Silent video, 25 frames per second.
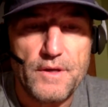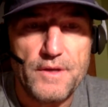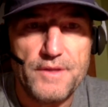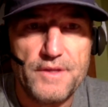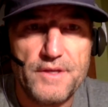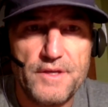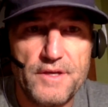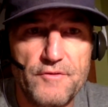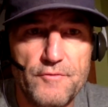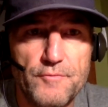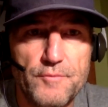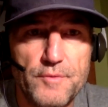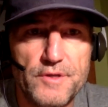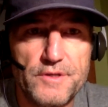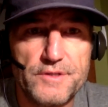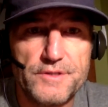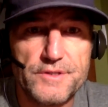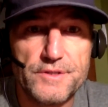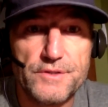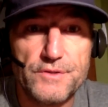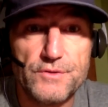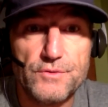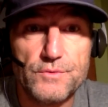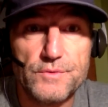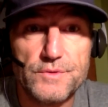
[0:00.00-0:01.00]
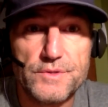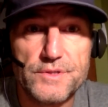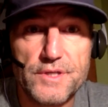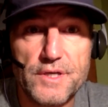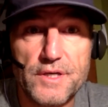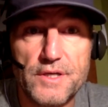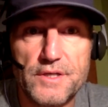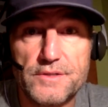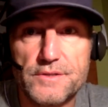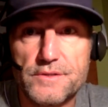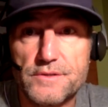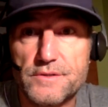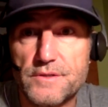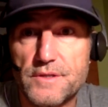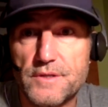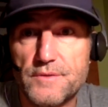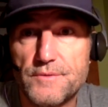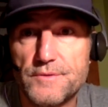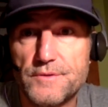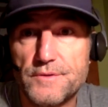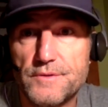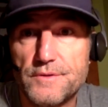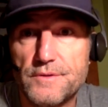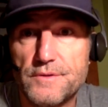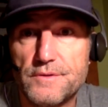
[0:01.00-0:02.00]
everybody should do Wisconsin. I
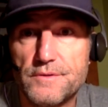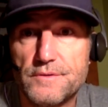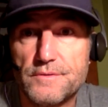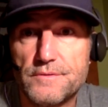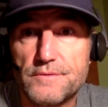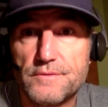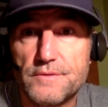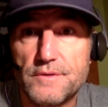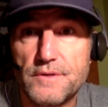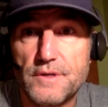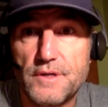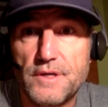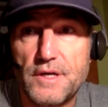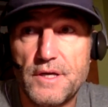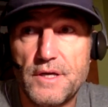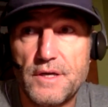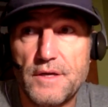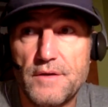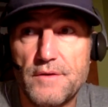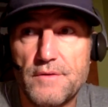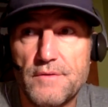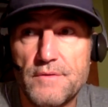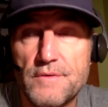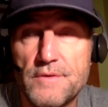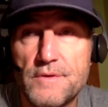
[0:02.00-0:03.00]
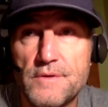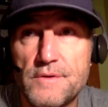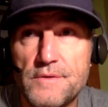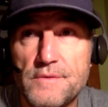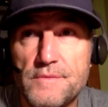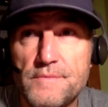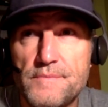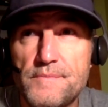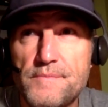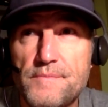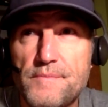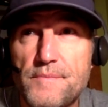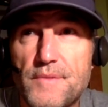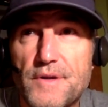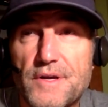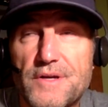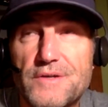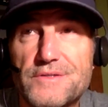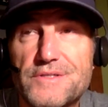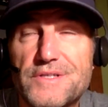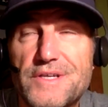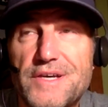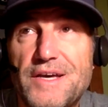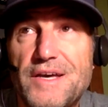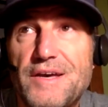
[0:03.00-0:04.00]
really do. Of
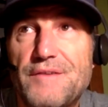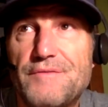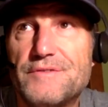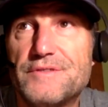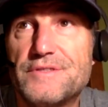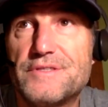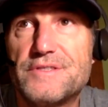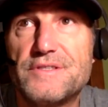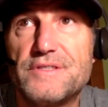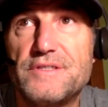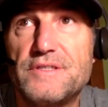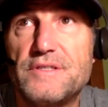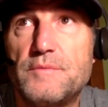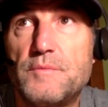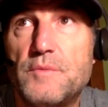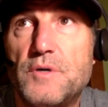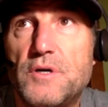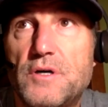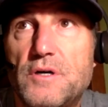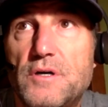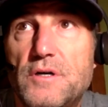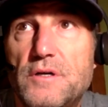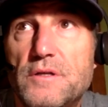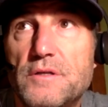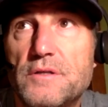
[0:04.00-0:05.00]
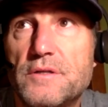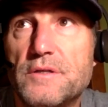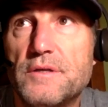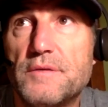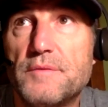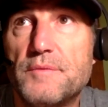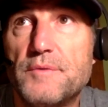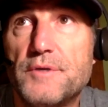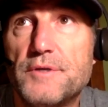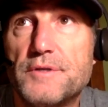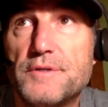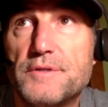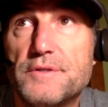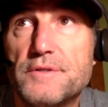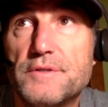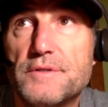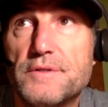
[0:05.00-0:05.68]
course, I haven't seen them all, but